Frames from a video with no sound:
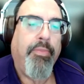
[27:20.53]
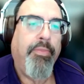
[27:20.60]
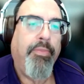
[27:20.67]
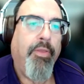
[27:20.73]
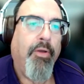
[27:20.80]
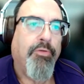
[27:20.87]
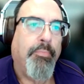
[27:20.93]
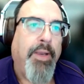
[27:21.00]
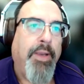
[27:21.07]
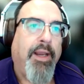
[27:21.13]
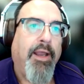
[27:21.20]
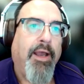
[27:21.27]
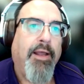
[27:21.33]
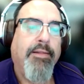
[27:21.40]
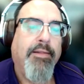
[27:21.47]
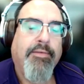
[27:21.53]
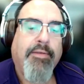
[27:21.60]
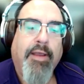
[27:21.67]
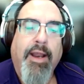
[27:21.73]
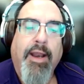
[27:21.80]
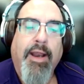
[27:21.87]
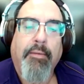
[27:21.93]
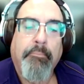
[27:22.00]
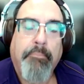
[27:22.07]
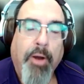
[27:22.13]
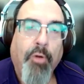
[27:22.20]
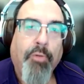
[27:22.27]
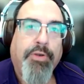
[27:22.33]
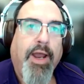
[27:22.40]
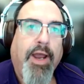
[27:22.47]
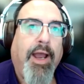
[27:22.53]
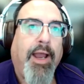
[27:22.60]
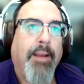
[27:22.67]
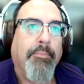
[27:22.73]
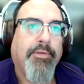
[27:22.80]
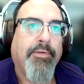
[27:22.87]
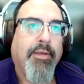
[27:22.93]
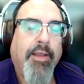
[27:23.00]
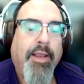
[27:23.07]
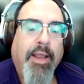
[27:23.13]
those big guns both times.